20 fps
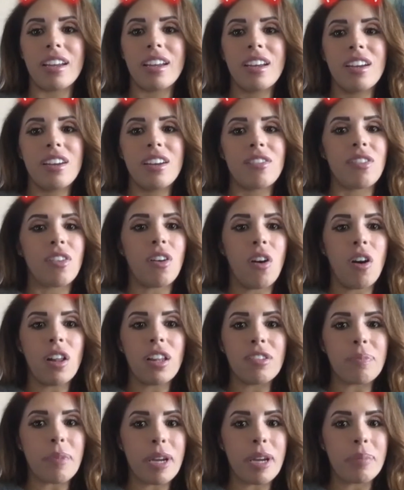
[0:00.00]
for all of
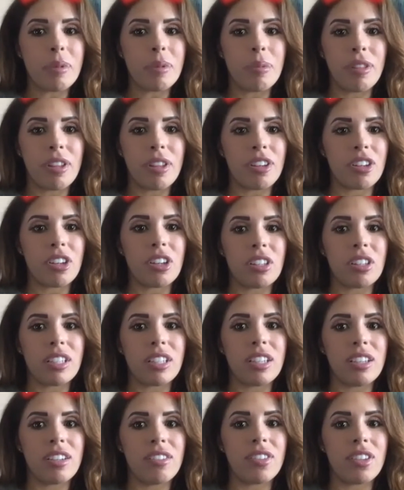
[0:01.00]
my people that are currently
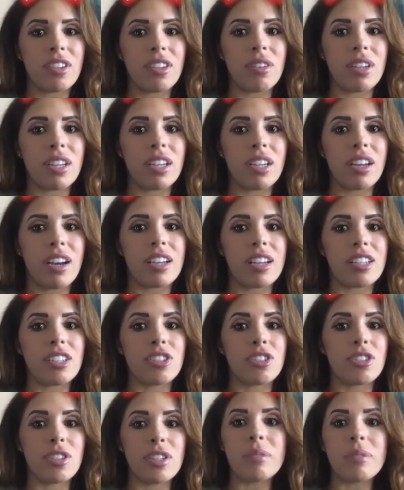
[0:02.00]
interviewing, I
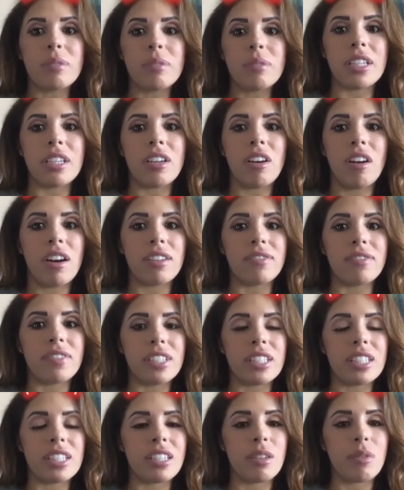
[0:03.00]
should be on
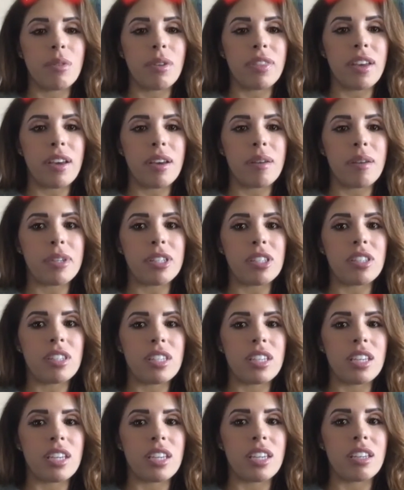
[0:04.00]
VC with them and
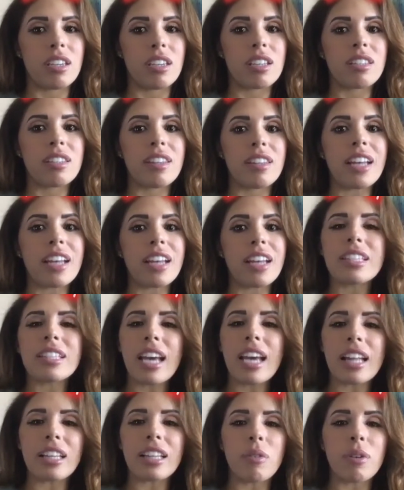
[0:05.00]
seeing, because that's
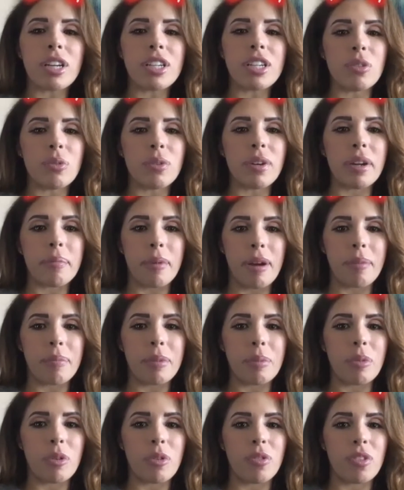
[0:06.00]
exactly what I do when I prep
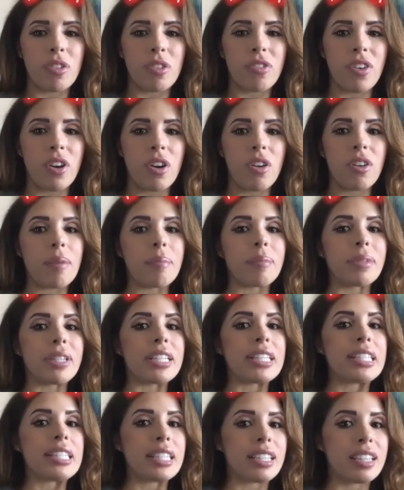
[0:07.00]
people over the phone. I'm
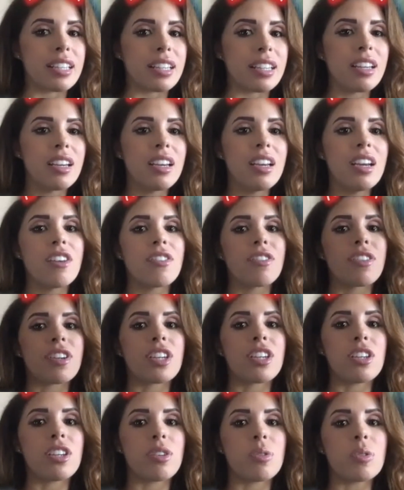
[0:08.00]
listening for
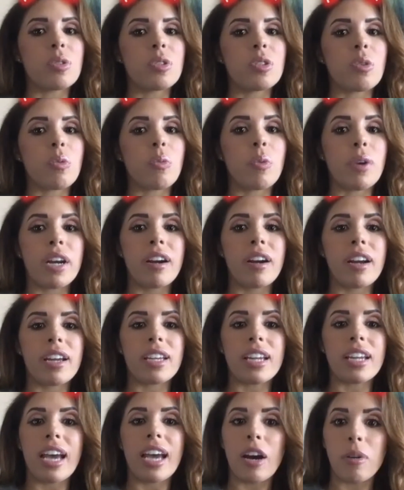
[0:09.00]
cues to where I
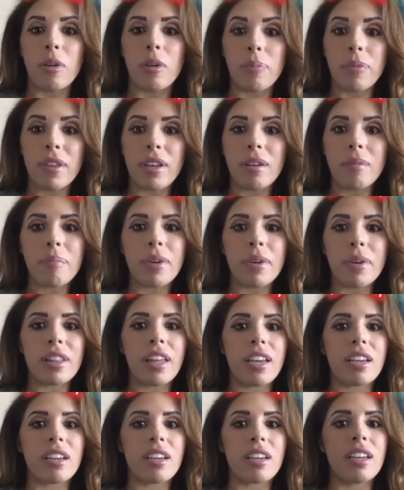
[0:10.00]
can help them, but
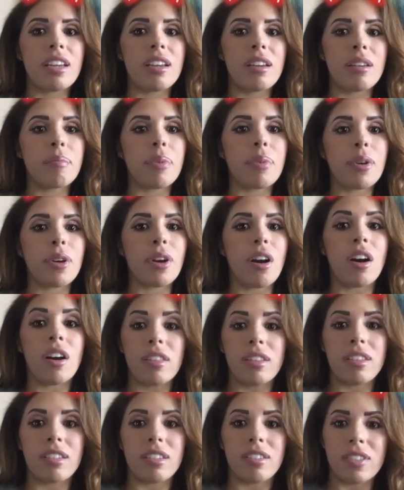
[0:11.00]
like on
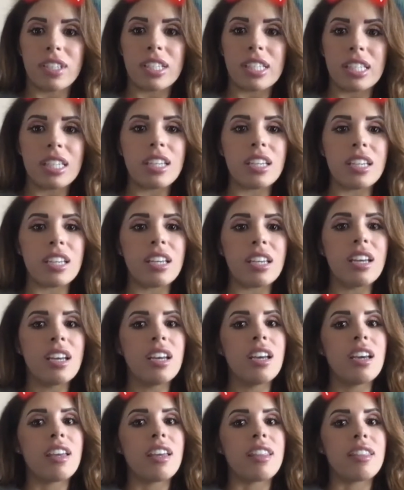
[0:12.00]
this VC,
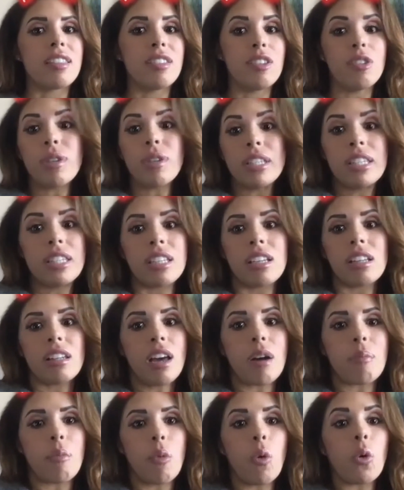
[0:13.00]
you can see a lot
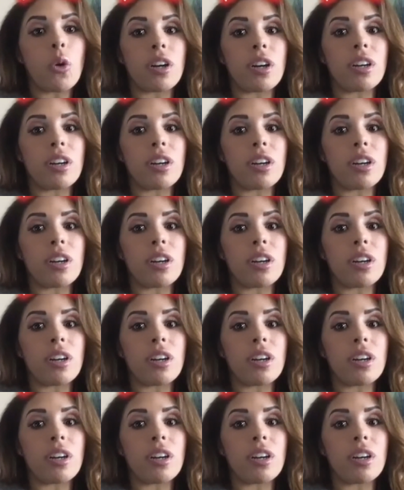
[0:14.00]
more.